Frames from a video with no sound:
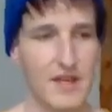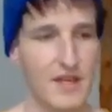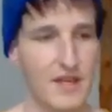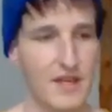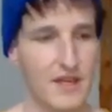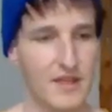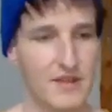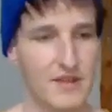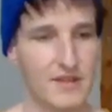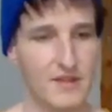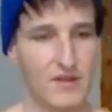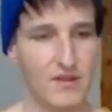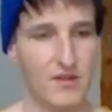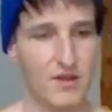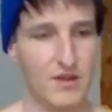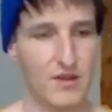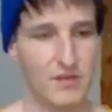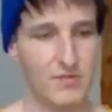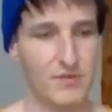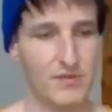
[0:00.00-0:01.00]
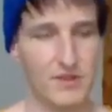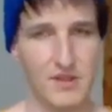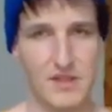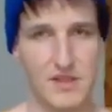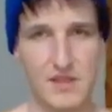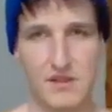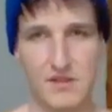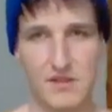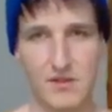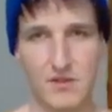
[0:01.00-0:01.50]
And the
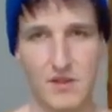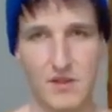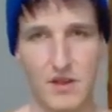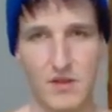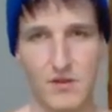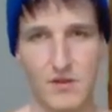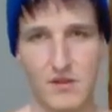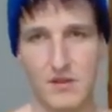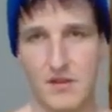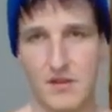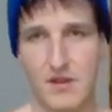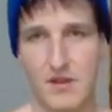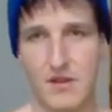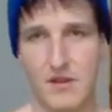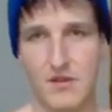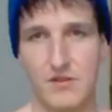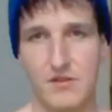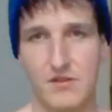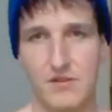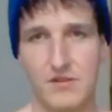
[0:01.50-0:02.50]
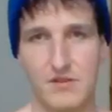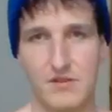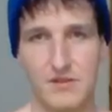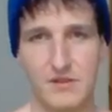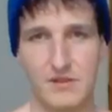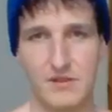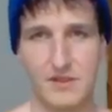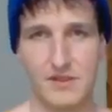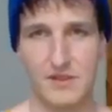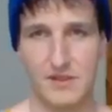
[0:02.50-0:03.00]
company, so how
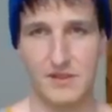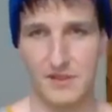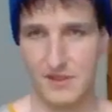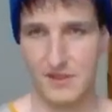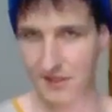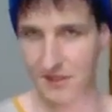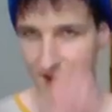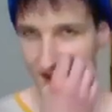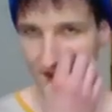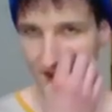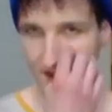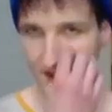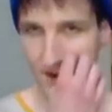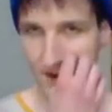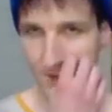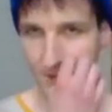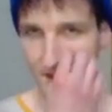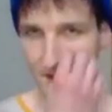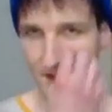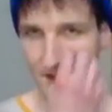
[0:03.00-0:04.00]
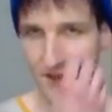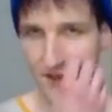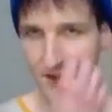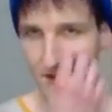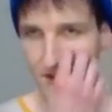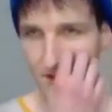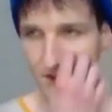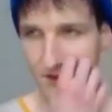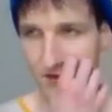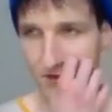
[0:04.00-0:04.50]
did the company
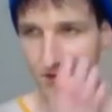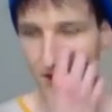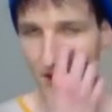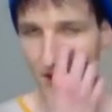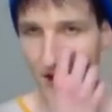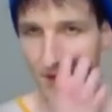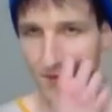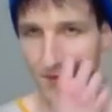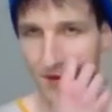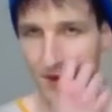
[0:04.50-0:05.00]
grew up?